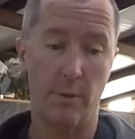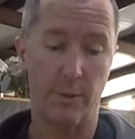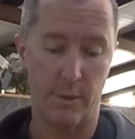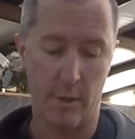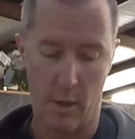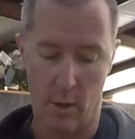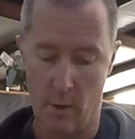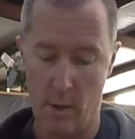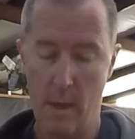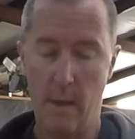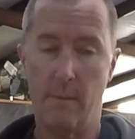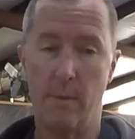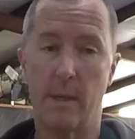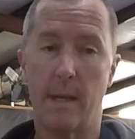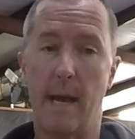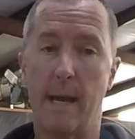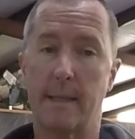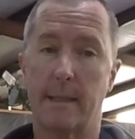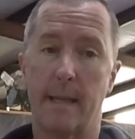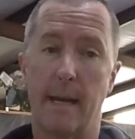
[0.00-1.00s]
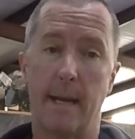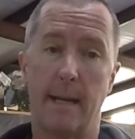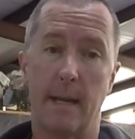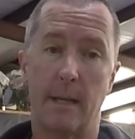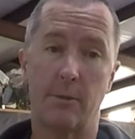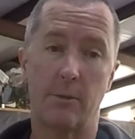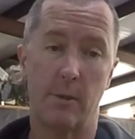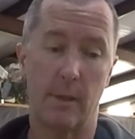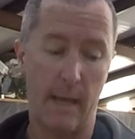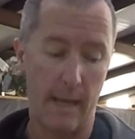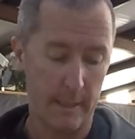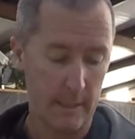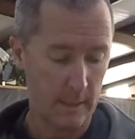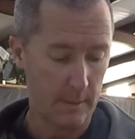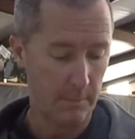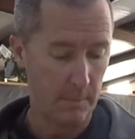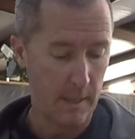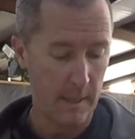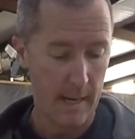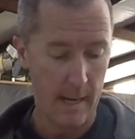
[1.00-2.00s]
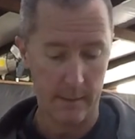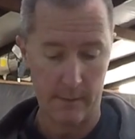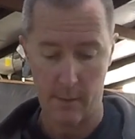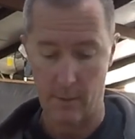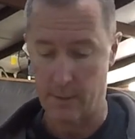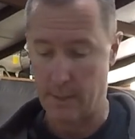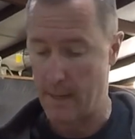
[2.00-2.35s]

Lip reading: So if you guys got an extra license plate out there,